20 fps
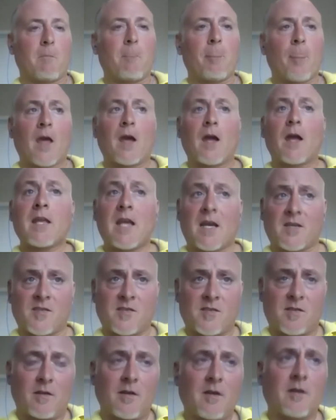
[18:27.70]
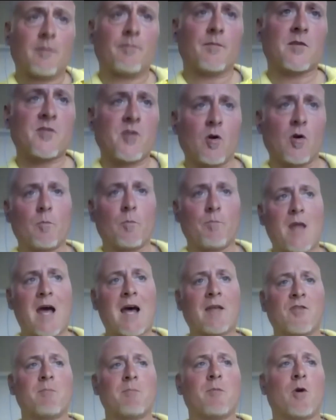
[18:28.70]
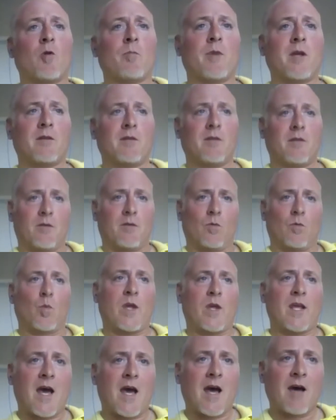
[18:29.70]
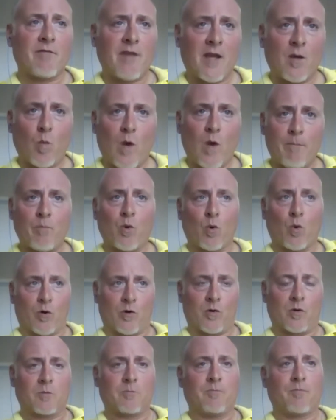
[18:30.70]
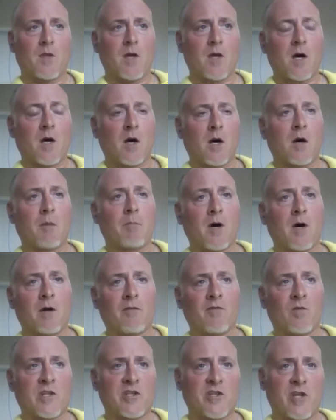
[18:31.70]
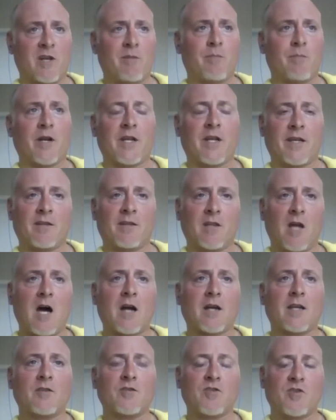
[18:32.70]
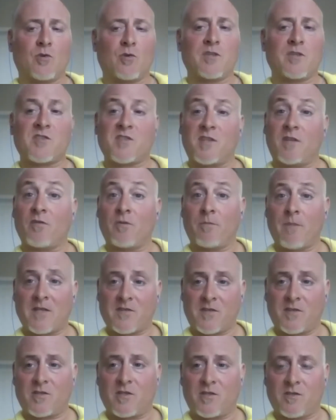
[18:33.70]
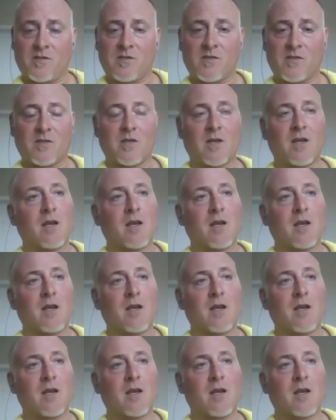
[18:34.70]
Yes. So at the moment, we have a web portal of which anybody can log into and see their messages.